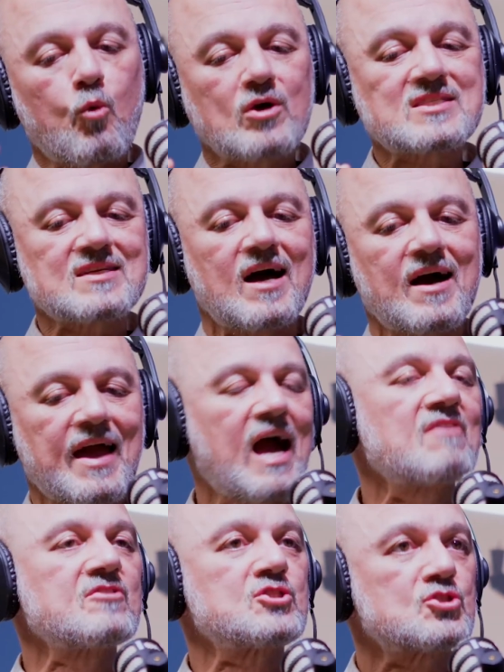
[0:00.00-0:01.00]
But what
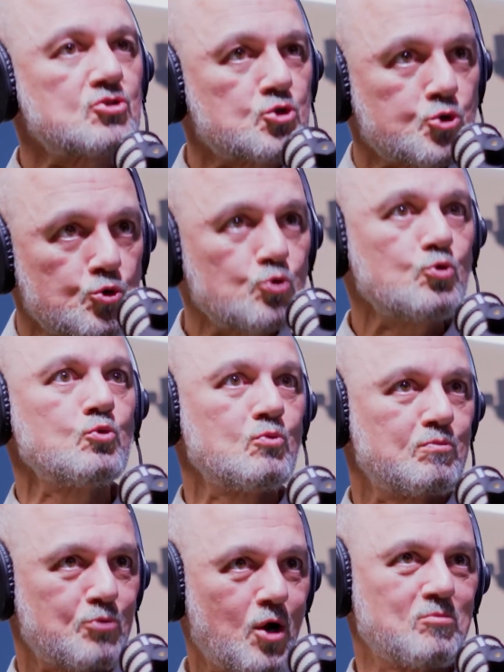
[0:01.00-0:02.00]
I have a true